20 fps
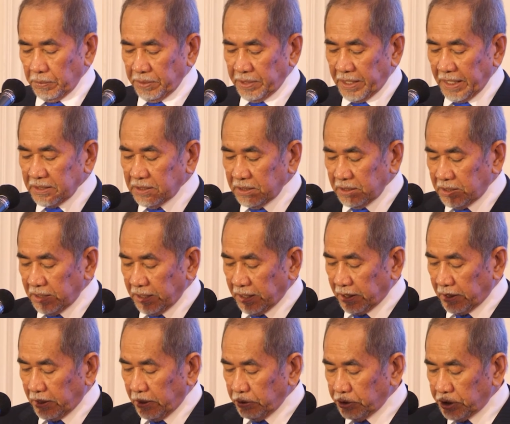that is
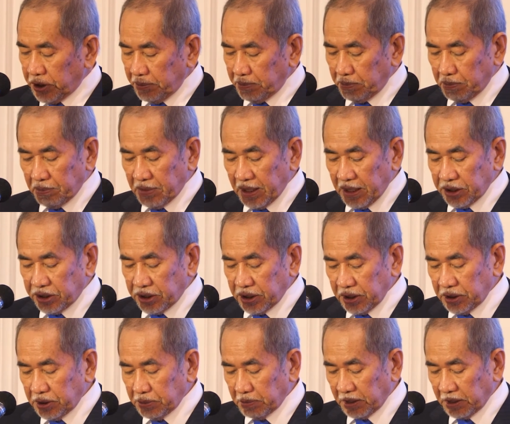inclusive, Malaysia